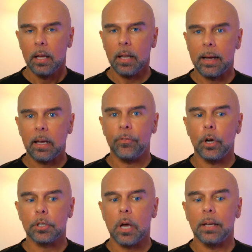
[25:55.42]
Like if
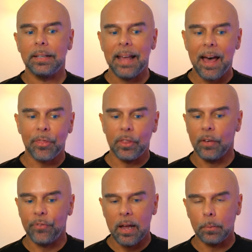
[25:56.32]
there's a death in the
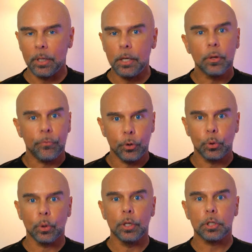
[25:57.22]
family and the
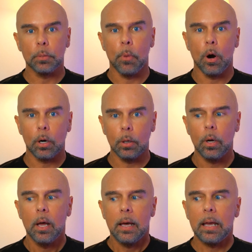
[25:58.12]
funeral is
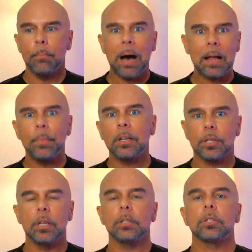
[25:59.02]
tomorrow, it might make
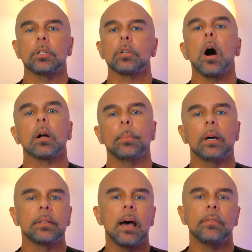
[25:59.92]
sense to talk
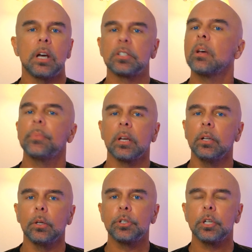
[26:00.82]
about that. That's something a
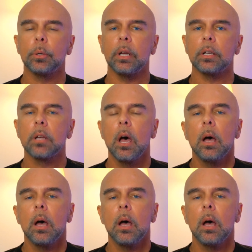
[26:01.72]
little serious.